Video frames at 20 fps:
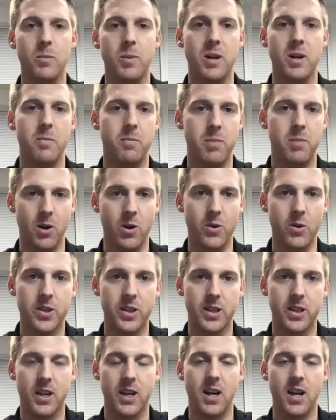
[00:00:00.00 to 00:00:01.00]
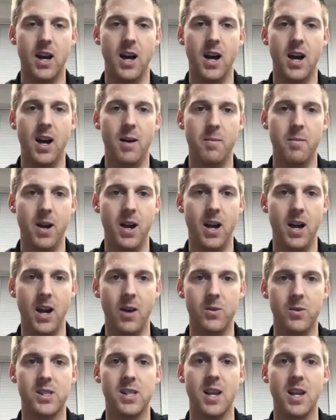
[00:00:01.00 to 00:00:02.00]
bit of both. Um, I
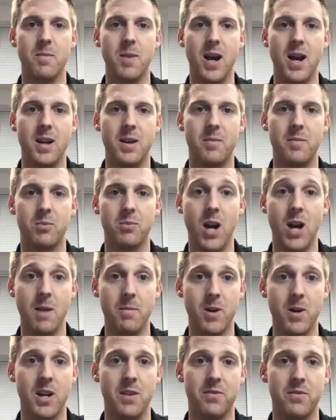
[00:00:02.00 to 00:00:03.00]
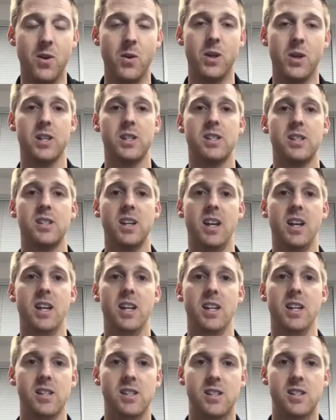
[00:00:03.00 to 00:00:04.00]
would say my primary focus
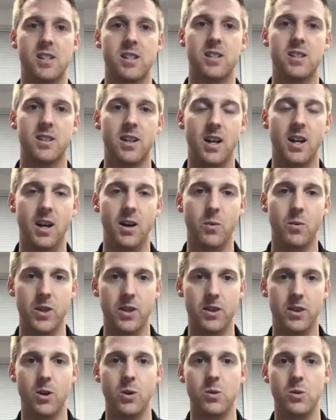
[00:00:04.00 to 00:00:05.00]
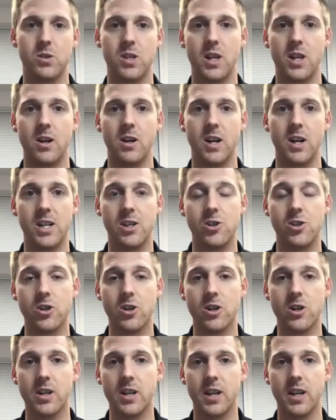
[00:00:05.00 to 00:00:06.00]
is uh, with those that are
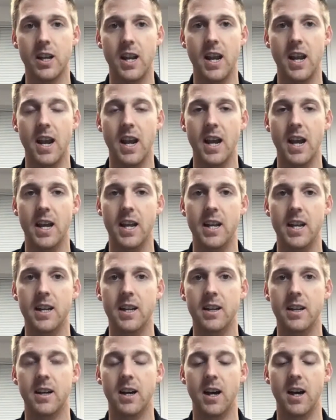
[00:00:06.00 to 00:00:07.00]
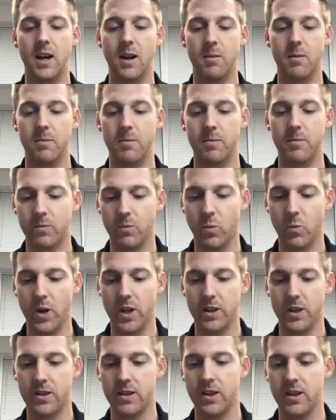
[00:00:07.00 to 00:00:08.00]
injured and um,
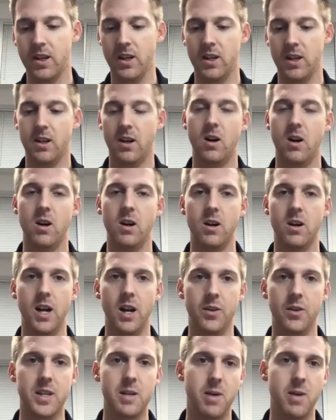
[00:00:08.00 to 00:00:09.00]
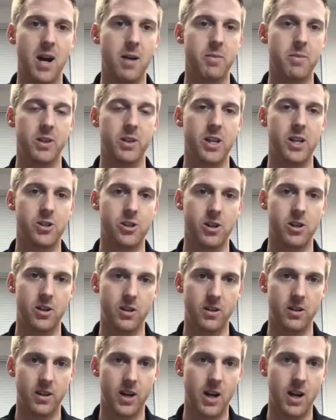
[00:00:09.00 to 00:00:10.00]
with our healthy
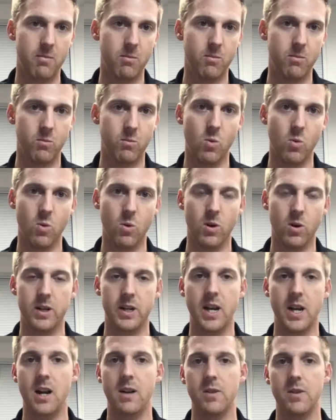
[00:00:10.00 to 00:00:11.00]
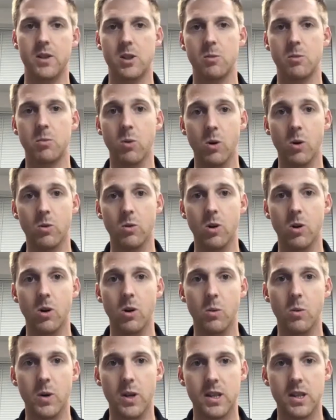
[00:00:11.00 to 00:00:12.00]
population, I'm more in kind of a support
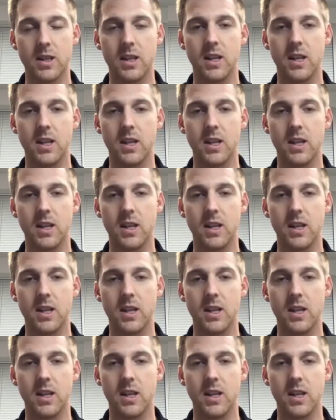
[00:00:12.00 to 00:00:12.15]
role with